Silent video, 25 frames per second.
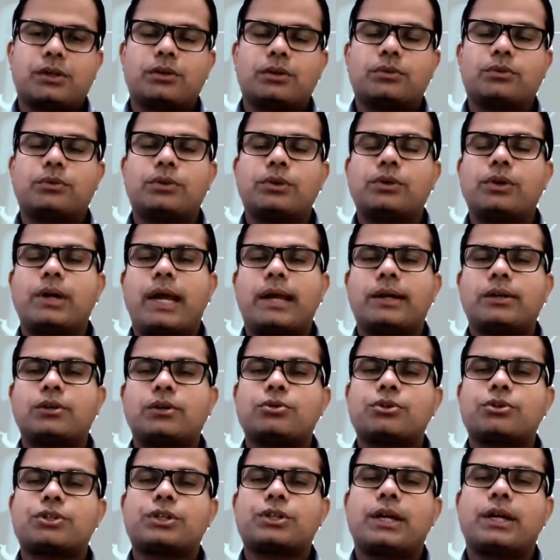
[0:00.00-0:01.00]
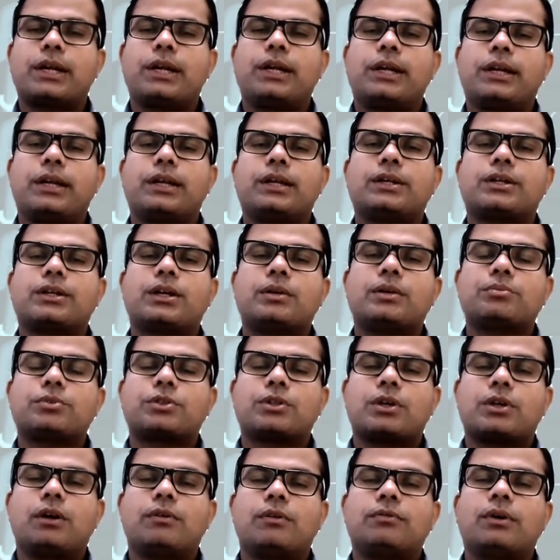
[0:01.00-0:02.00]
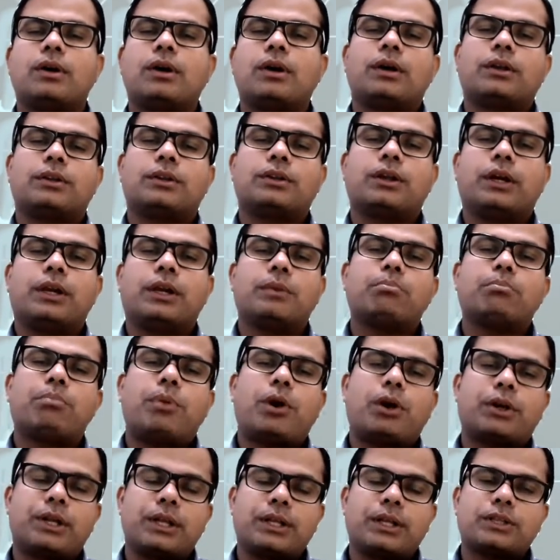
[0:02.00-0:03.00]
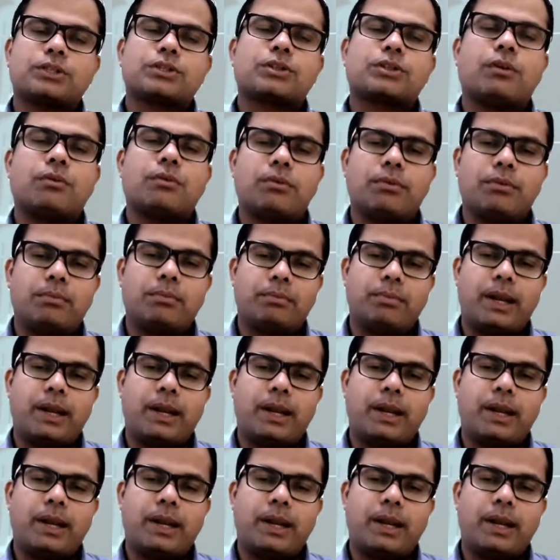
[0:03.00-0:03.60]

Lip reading: we would like to study in terms of the importance of